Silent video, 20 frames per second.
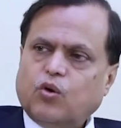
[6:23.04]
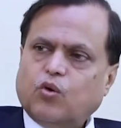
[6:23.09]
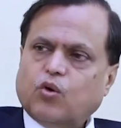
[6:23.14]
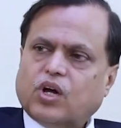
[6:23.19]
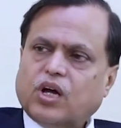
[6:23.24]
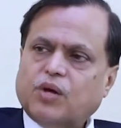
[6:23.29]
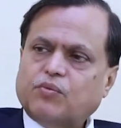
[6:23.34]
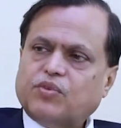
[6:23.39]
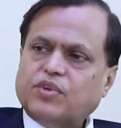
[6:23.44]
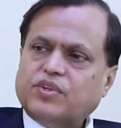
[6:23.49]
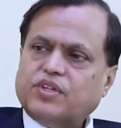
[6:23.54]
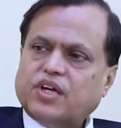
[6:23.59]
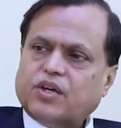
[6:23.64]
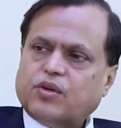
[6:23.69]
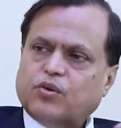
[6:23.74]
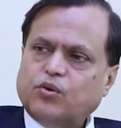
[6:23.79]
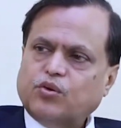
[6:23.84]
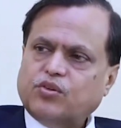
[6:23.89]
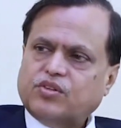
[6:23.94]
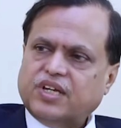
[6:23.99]
who comes with
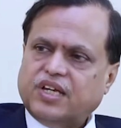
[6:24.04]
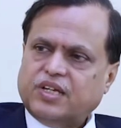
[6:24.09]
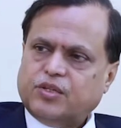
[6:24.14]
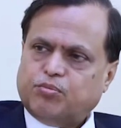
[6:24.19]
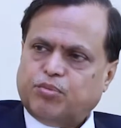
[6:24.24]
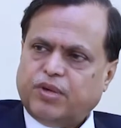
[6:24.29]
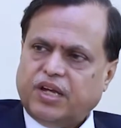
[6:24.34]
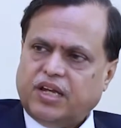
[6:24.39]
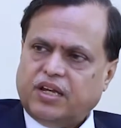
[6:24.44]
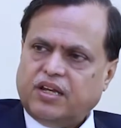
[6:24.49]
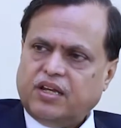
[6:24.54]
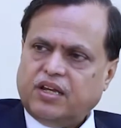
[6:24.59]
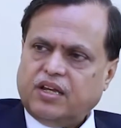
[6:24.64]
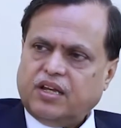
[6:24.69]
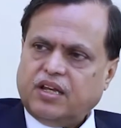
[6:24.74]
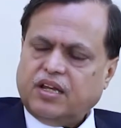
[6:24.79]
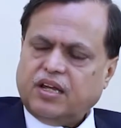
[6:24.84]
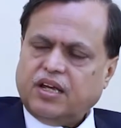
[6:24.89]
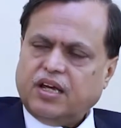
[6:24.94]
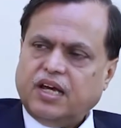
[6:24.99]
acute chest pain
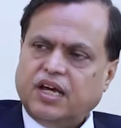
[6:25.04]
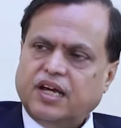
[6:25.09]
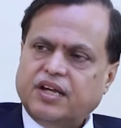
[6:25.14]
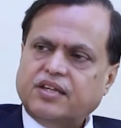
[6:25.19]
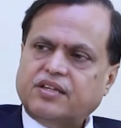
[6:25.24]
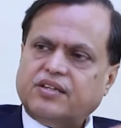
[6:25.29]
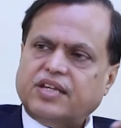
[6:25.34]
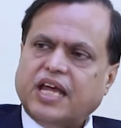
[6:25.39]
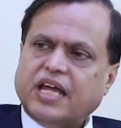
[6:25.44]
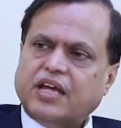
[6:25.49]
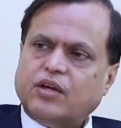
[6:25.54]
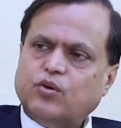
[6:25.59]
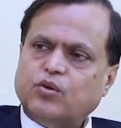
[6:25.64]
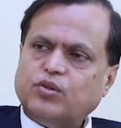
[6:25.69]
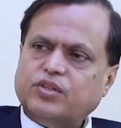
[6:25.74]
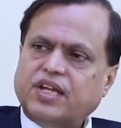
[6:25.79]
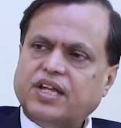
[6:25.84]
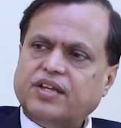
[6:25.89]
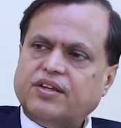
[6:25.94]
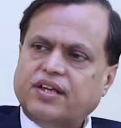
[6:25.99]
and is
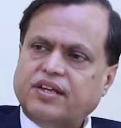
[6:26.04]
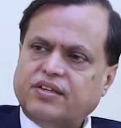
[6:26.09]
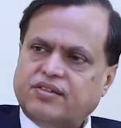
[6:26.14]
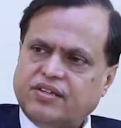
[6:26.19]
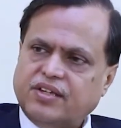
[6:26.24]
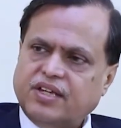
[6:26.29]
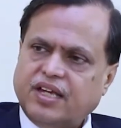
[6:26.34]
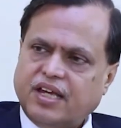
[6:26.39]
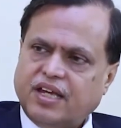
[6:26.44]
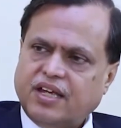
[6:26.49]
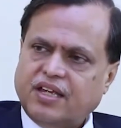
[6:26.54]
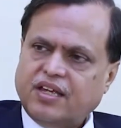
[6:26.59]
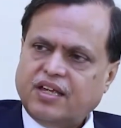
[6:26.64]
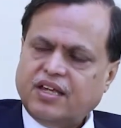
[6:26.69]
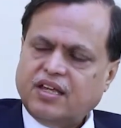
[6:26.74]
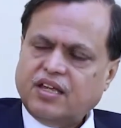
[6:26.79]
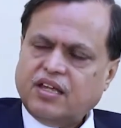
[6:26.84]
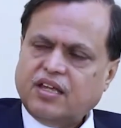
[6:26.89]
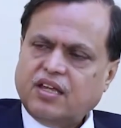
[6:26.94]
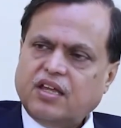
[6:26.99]
diagnosed at A C A,
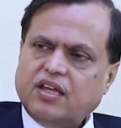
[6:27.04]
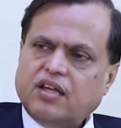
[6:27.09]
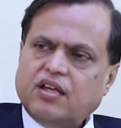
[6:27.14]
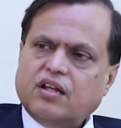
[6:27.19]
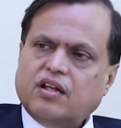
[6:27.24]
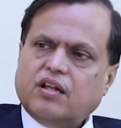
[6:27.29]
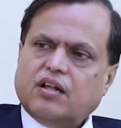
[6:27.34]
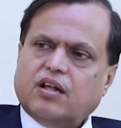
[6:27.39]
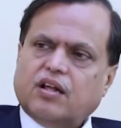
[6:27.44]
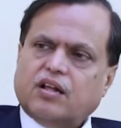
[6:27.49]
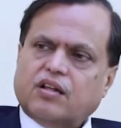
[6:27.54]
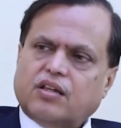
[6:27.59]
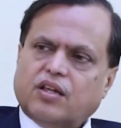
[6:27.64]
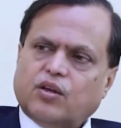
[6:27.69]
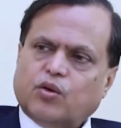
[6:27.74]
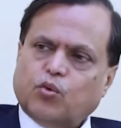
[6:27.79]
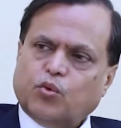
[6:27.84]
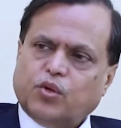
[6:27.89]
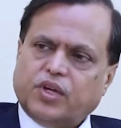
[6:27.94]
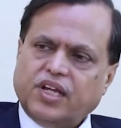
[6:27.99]

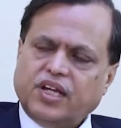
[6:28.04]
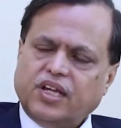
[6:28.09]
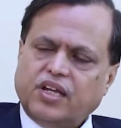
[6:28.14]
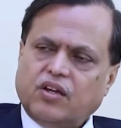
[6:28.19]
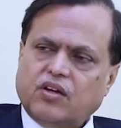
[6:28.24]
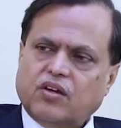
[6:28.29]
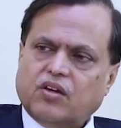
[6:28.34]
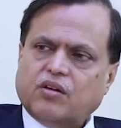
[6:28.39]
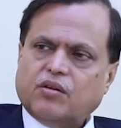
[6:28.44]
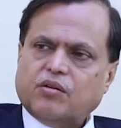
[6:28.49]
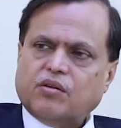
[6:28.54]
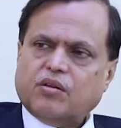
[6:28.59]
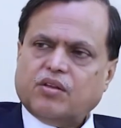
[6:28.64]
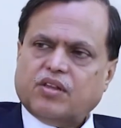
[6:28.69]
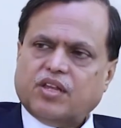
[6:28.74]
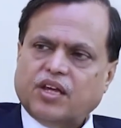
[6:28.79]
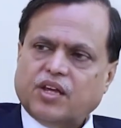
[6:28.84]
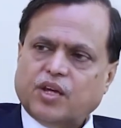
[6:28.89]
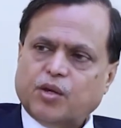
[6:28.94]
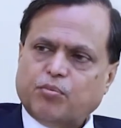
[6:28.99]
the routine
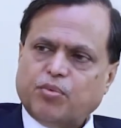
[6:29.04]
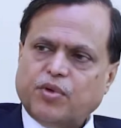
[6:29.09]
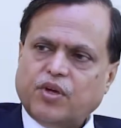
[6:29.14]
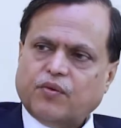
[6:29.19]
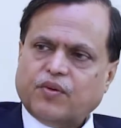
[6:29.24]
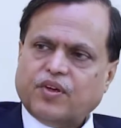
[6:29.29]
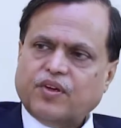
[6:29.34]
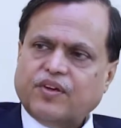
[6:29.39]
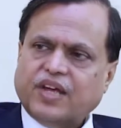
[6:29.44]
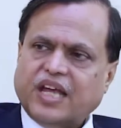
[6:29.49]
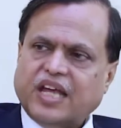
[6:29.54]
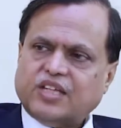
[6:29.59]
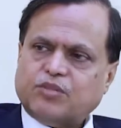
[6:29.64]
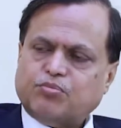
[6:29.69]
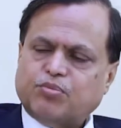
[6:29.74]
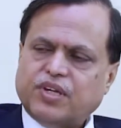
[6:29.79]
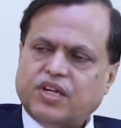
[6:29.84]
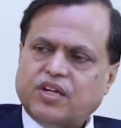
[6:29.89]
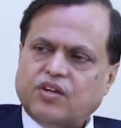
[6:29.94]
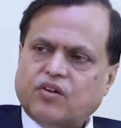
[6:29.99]
therapy of giving
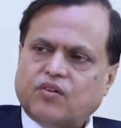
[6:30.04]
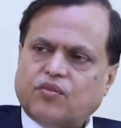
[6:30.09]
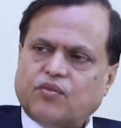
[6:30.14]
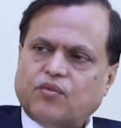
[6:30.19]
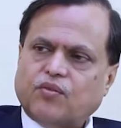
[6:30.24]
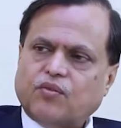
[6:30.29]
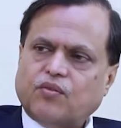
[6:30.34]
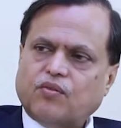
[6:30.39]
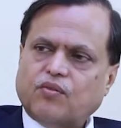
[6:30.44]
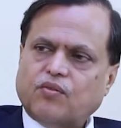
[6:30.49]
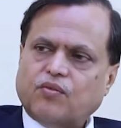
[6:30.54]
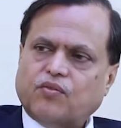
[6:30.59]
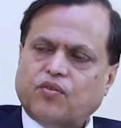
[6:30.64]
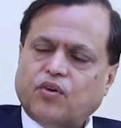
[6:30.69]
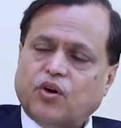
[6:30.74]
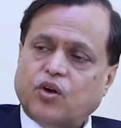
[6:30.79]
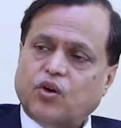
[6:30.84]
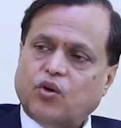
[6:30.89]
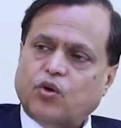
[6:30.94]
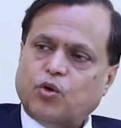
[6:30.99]
aspirin of
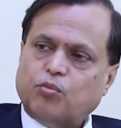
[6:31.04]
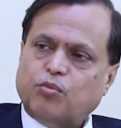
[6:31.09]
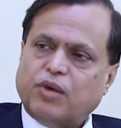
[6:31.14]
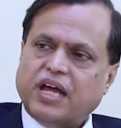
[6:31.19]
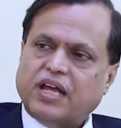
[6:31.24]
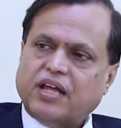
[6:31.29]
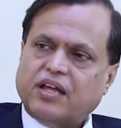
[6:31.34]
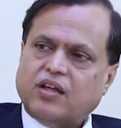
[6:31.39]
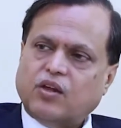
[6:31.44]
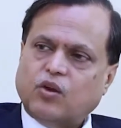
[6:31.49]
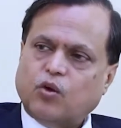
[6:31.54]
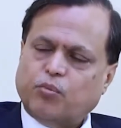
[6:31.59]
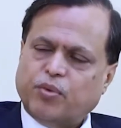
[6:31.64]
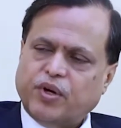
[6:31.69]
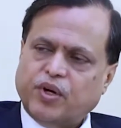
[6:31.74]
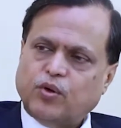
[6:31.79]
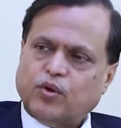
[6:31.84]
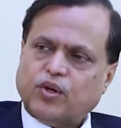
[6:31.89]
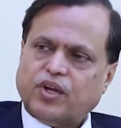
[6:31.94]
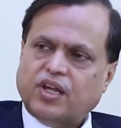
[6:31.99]
followed by
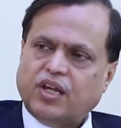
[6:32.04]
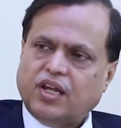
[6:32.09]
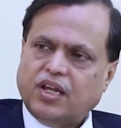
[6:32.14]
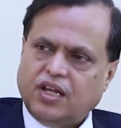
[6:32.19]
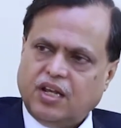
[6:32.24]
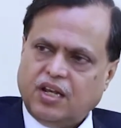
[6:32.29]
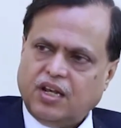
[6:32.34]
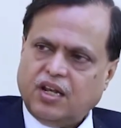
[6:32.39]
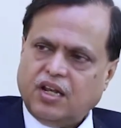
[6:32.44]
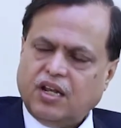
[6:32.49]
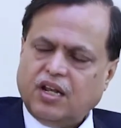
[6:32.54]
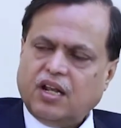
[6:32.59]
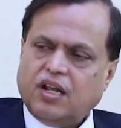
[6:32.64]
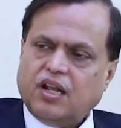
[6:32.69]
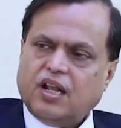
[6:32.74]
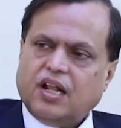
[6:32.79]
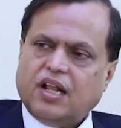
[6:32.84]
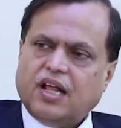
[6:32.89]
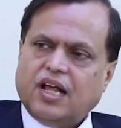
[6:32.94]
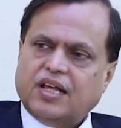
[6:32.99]
clopidogrel
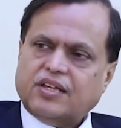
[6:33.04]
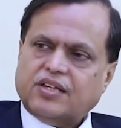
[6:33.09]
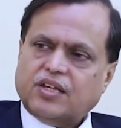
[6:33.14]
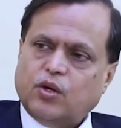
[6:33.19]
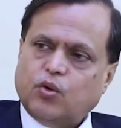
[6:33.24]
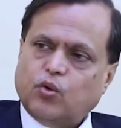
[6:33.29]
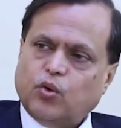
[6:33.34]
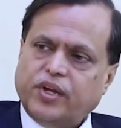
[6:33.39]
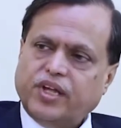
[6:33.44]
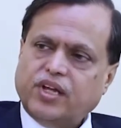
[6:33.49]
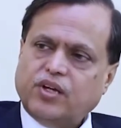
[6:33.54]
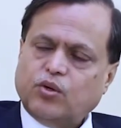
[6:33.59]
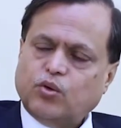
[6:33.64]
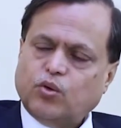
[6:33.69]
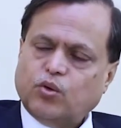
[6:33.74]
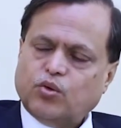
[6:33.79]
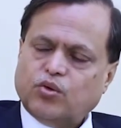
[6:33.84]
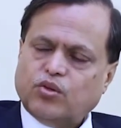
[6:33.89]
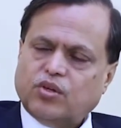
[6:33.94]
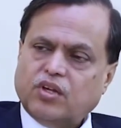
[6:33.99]
as a loading
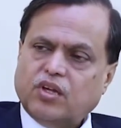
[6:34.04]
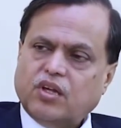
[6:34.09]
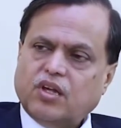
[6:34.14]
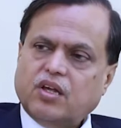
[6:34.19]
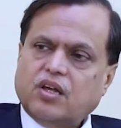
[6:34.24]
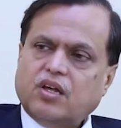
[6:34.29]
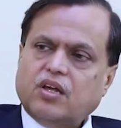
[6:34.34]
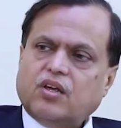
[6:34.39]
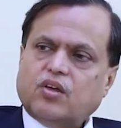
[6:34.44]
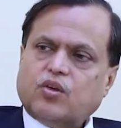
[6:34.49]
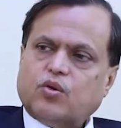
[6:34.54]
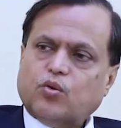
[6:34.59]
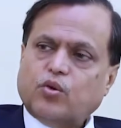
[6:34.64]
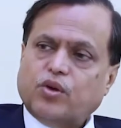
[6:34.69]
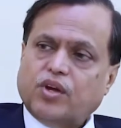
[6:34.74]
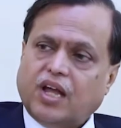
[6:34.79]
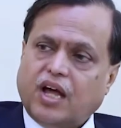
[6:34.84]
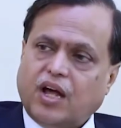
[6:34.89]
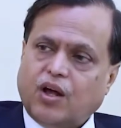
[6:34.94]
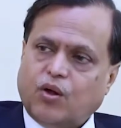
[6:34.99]
dose
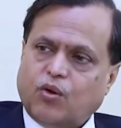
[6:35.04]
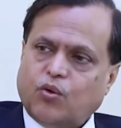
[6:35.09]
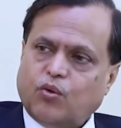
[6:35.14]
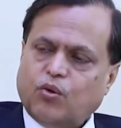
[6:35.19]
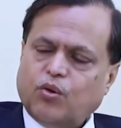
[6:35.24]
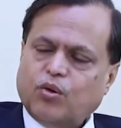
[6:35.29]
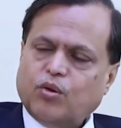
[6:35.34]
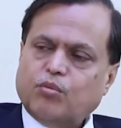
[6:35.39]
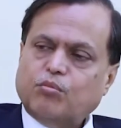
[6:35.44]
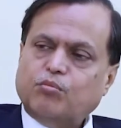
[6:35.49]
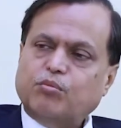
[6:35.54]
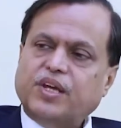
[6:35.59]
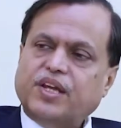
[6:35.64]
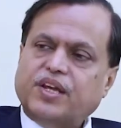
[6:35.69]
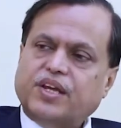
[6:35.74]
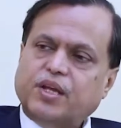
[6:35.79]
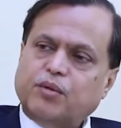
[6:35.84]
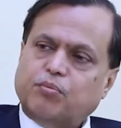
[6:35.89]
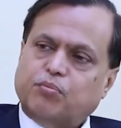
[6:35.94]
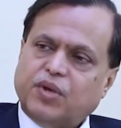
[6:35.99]
should now
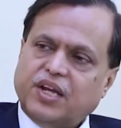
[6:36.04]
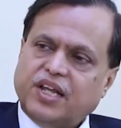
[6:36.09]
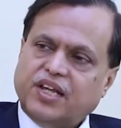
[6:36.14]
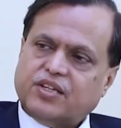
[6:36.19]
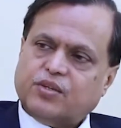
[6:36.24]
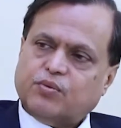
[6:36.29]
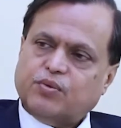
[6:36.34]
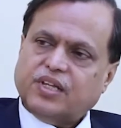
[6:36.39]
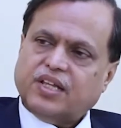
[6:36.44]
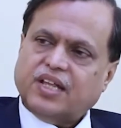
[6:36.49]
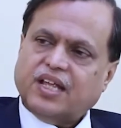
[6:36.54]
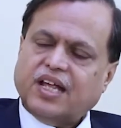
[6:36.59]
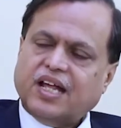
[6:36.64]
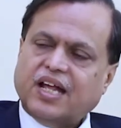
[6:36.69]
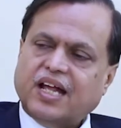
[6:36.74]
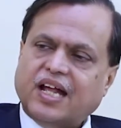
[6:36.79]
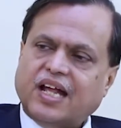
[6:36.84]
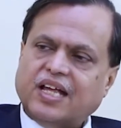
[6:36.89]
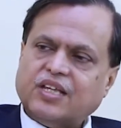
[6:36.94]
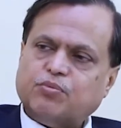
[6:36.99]
be replaced with
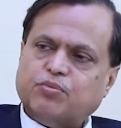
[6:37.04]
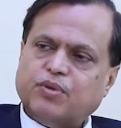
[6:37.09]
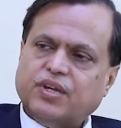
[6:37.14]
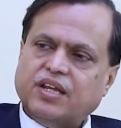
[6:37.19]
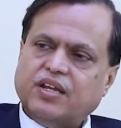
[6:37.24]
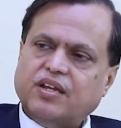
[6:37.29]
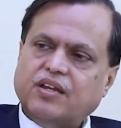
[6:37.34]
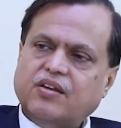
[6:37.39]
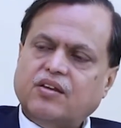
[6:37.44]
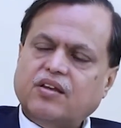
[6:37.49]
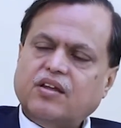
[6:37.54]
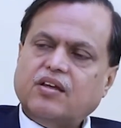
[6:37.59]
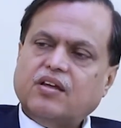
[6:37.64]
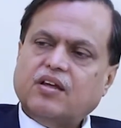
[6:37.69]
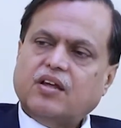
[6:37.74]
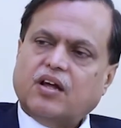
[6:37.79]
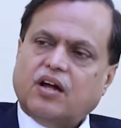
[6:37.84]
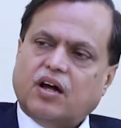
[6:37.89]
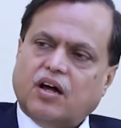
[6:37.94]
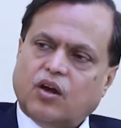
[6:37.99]
aspirin
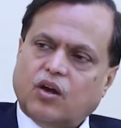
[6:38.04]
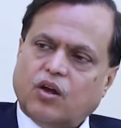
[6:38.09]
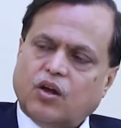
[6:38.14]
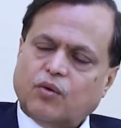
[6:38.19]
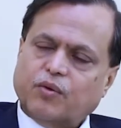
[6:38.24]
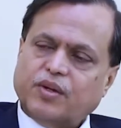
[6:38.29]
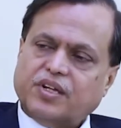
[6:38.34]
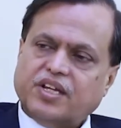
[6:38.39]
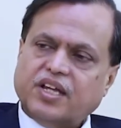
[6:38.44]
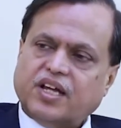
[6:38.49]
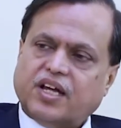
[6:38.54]
along with